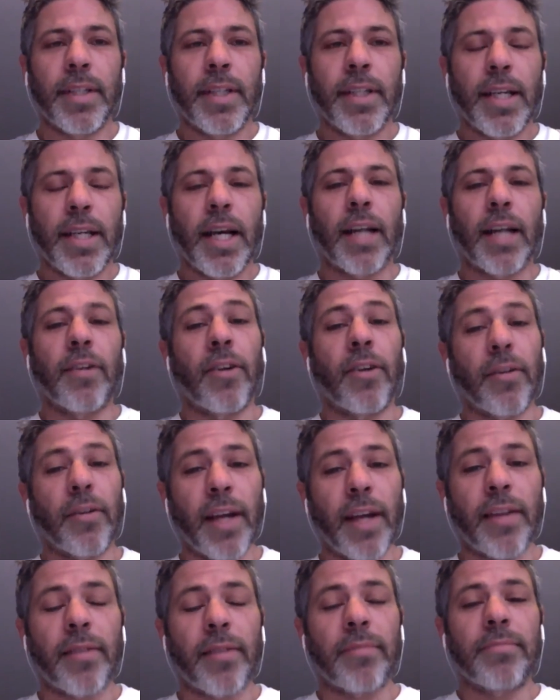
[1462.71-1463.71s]
a lot of
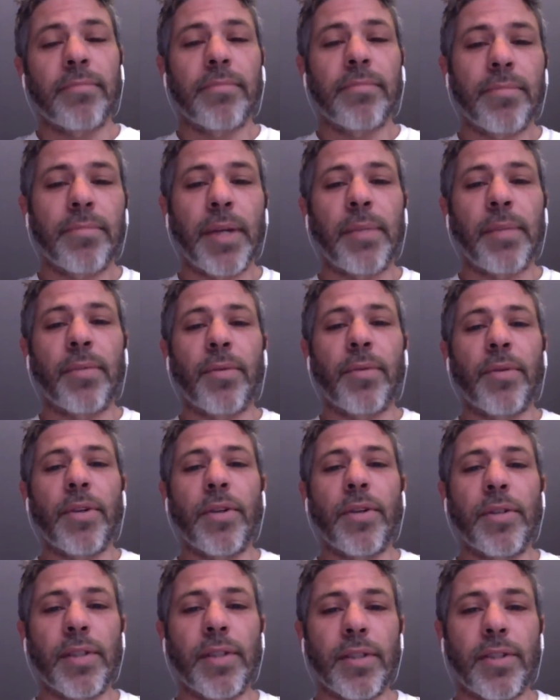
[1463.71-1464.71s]
other people
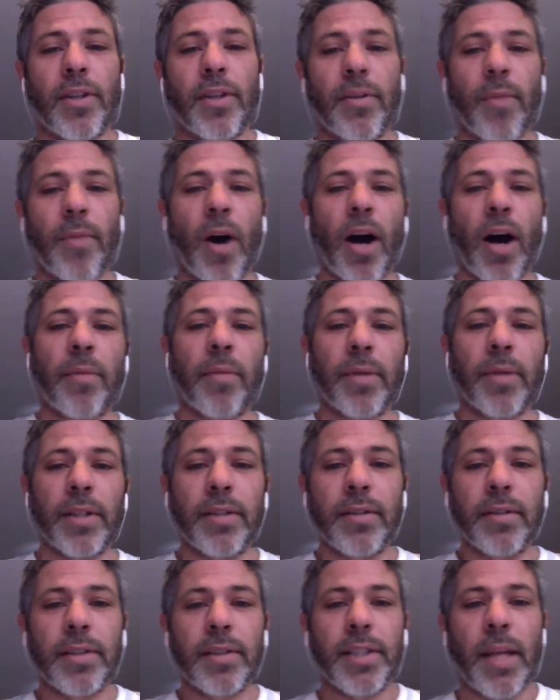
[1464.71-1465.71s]
use the term hybrid
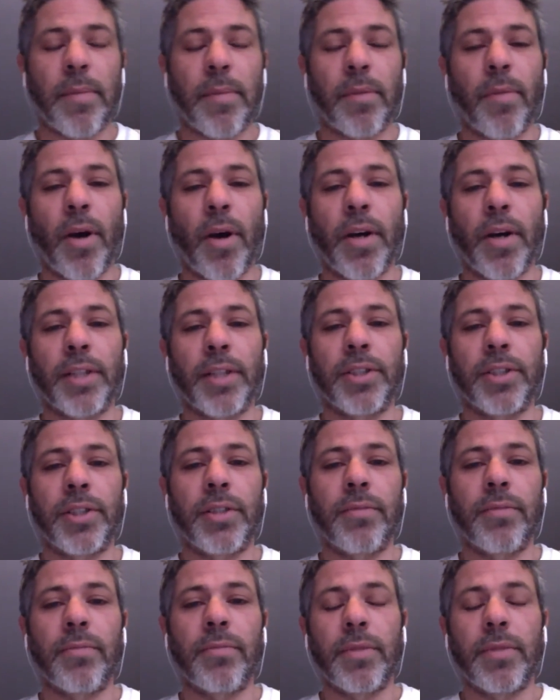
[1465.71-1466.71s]
stepper motor
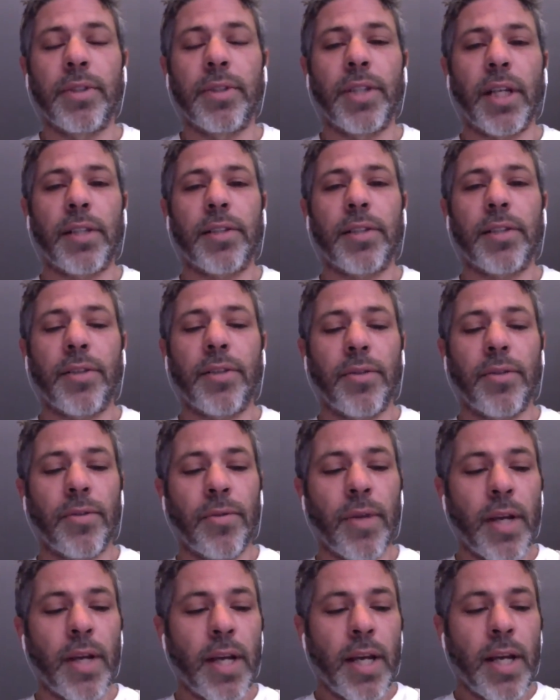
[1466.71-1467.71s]
just to
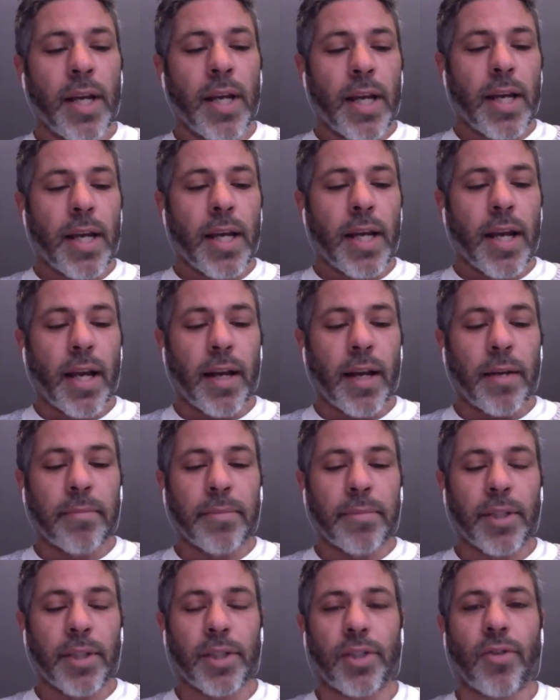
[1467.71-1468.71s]

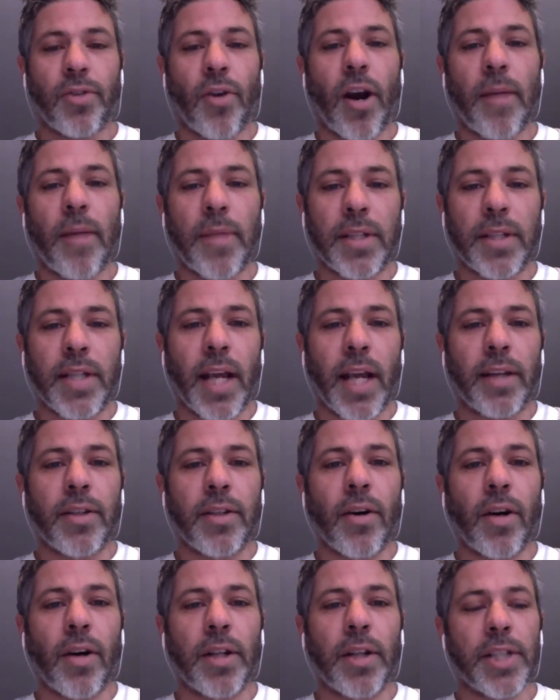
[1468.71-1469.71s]
describe the
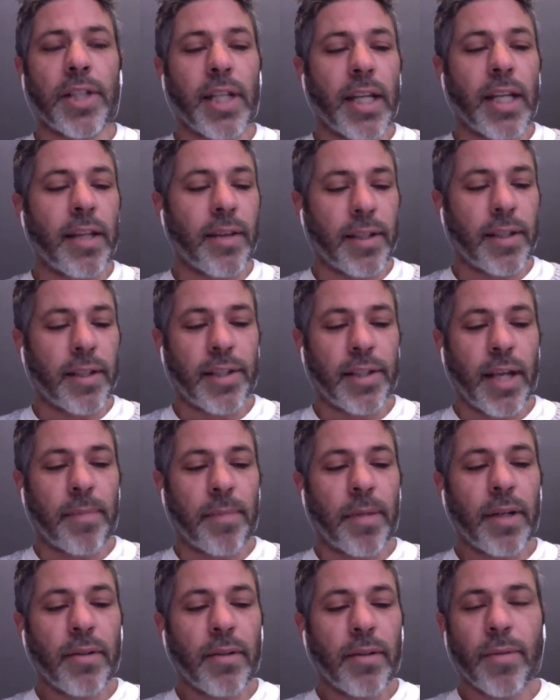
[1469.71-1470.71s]
technology in the
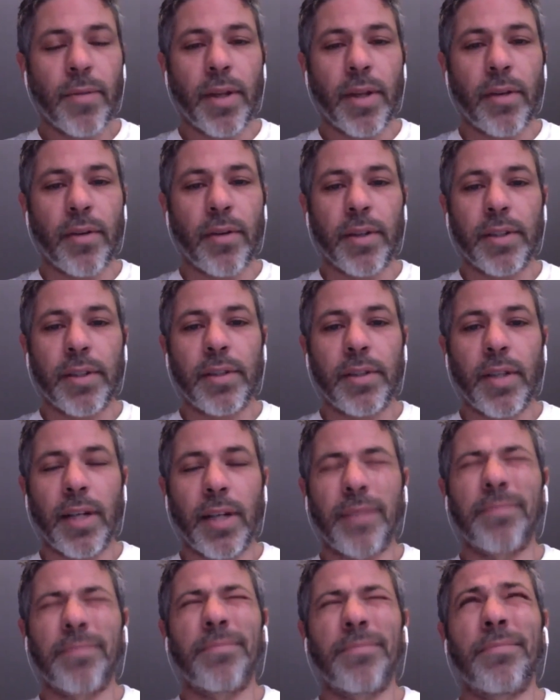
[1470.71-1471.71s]
stepper, whether it's
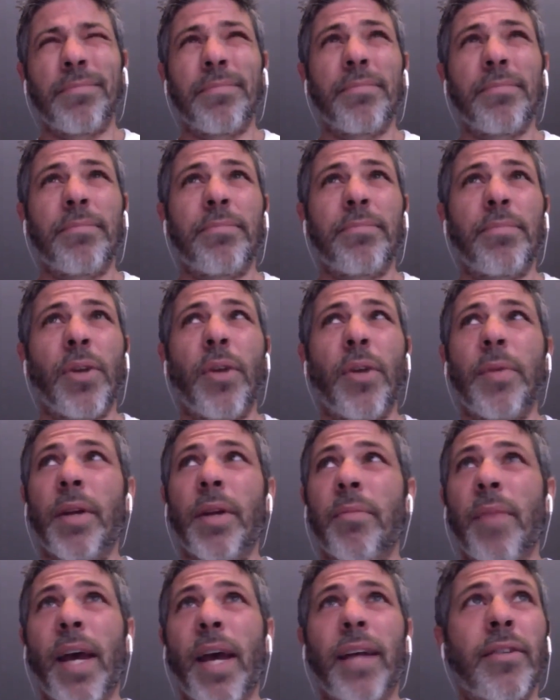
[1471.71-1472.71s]
permanent
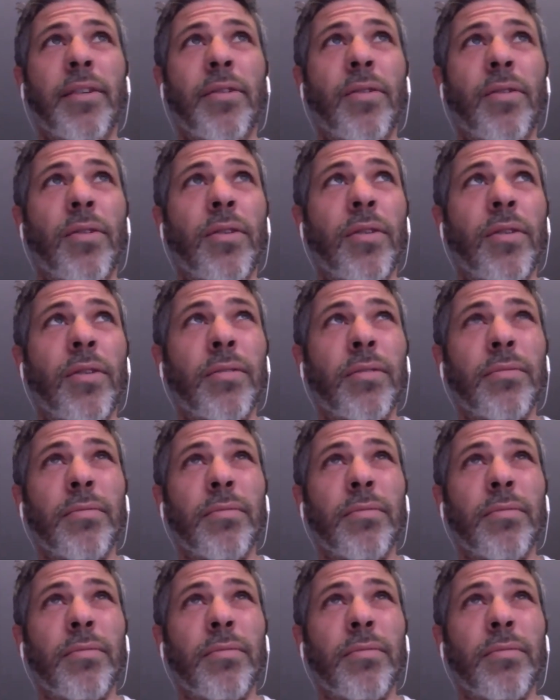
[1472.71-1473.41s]
magnet or